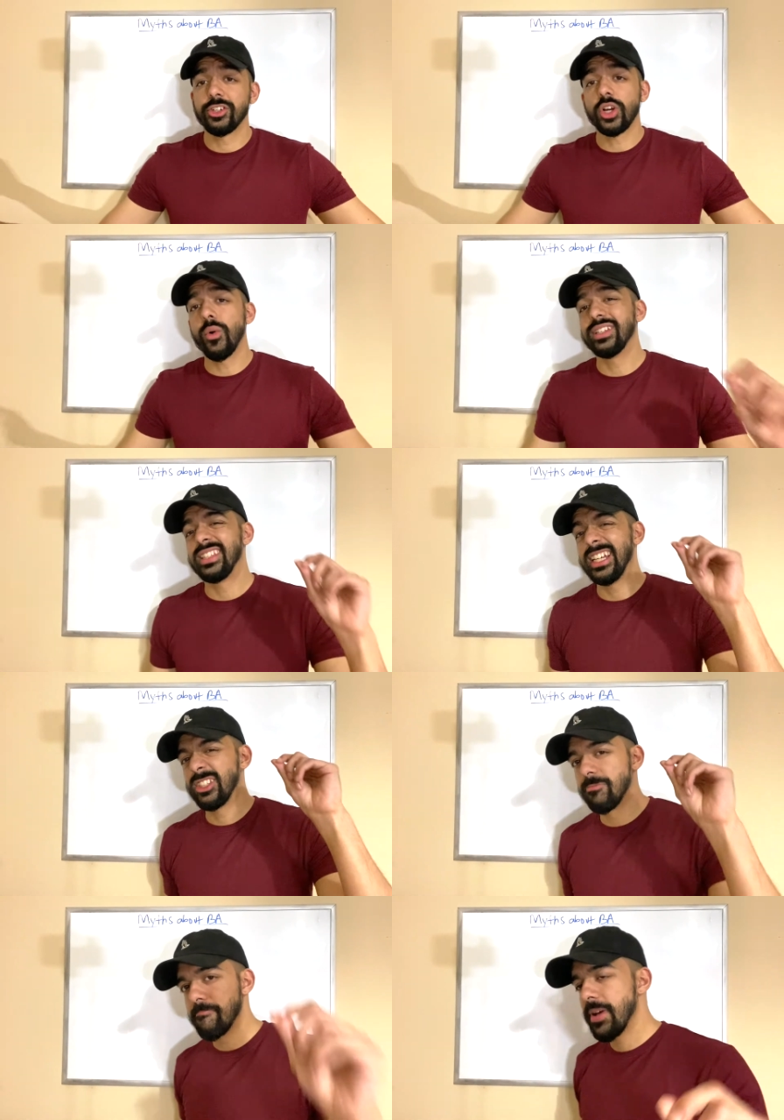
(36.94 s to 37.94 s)
always
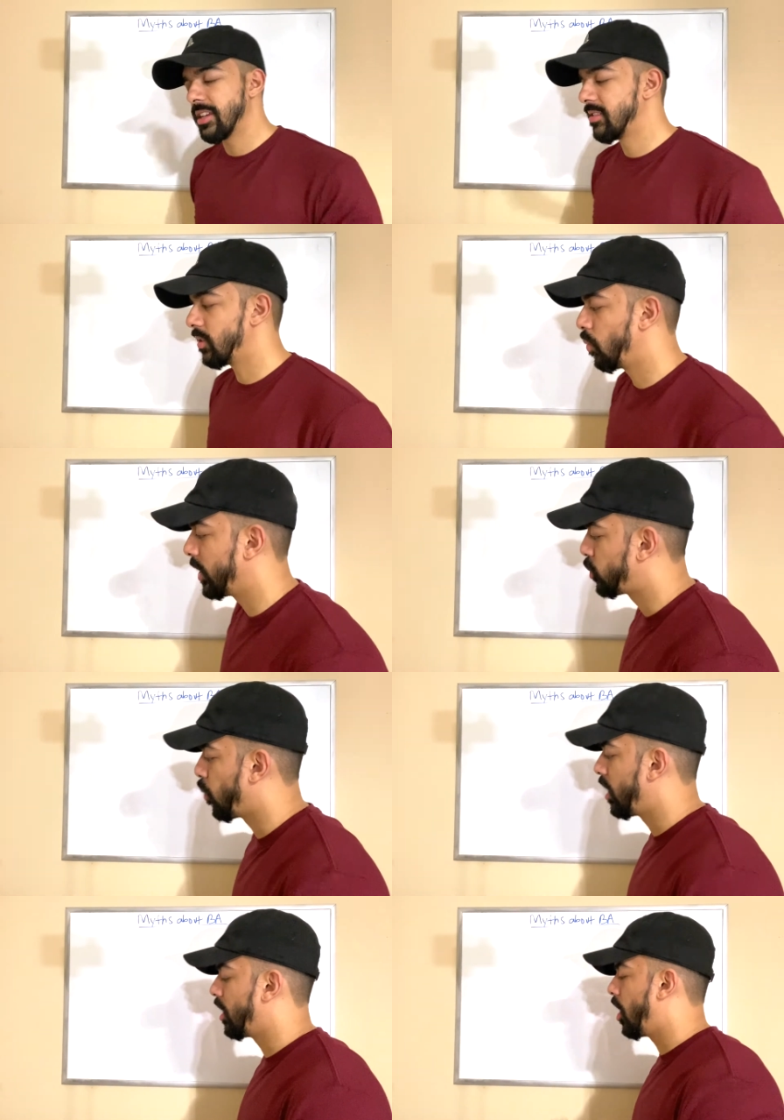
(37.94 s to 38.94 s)
these myths. Which
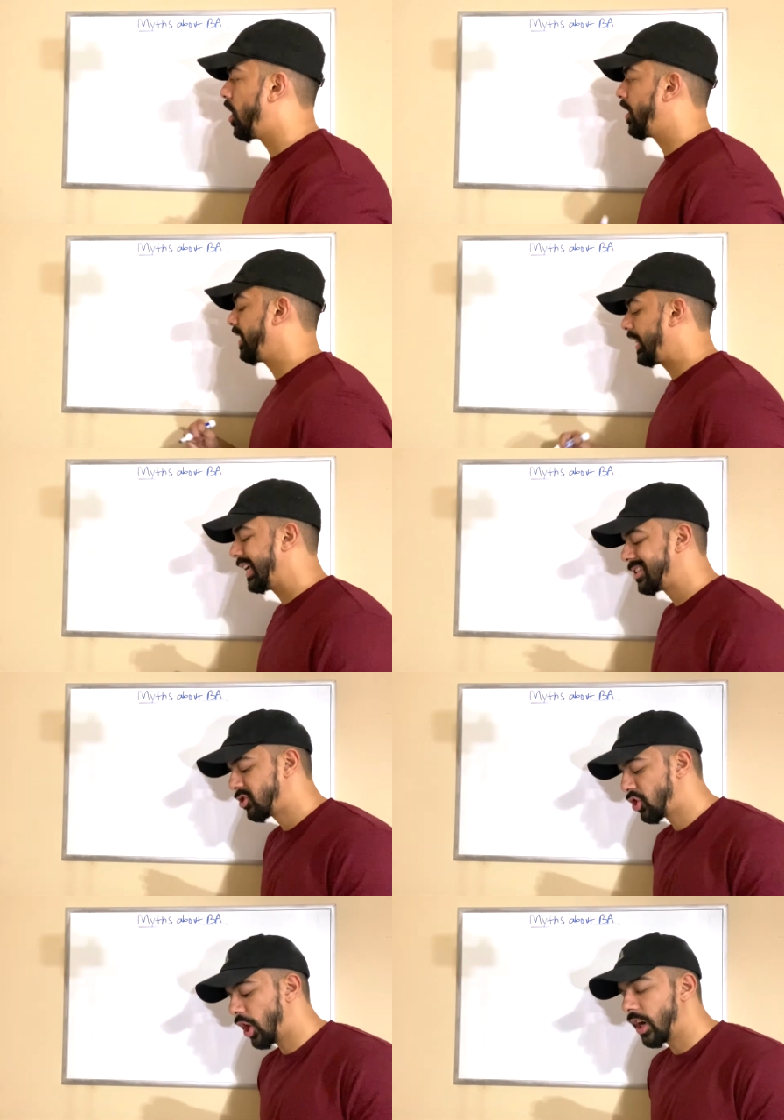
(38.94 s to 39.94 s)
one are they? Let's
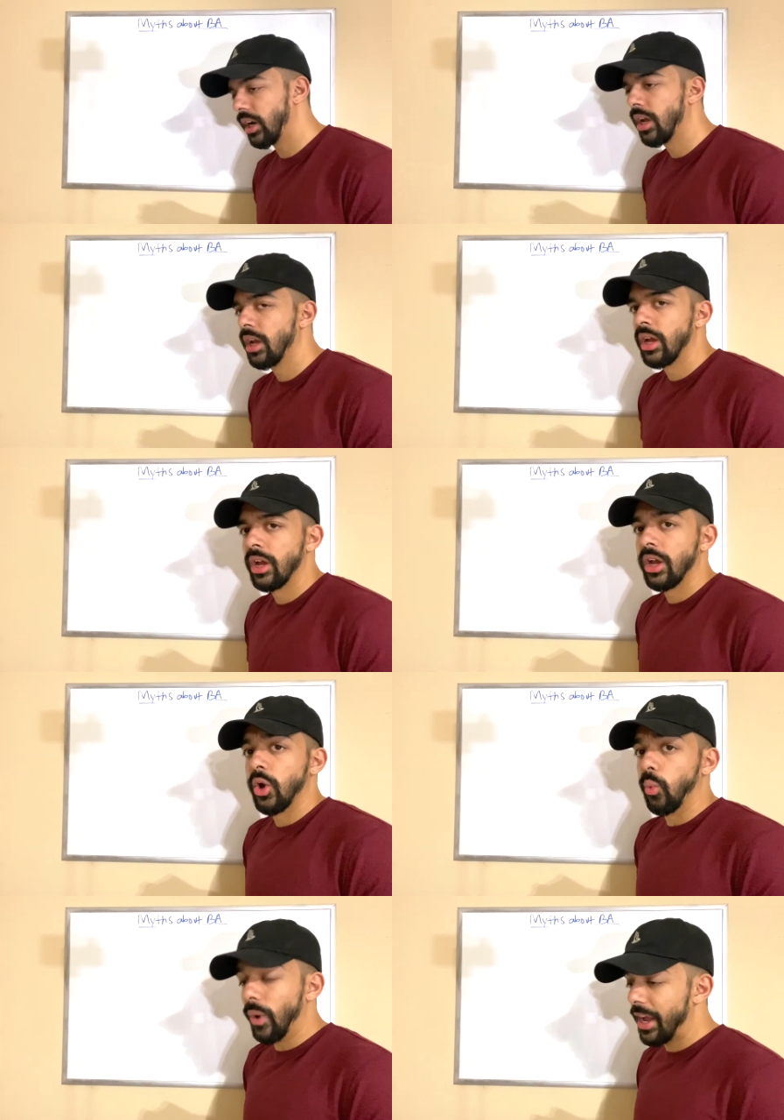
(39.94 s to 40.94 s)
start
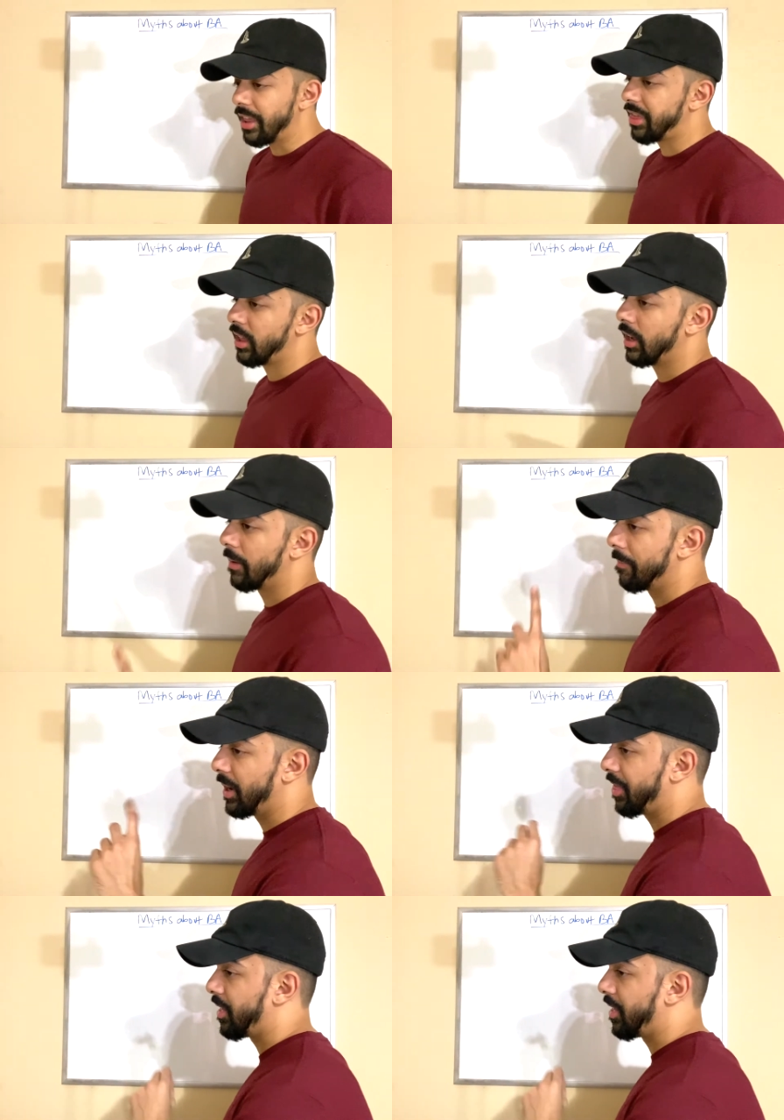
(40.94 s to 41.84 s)
with myth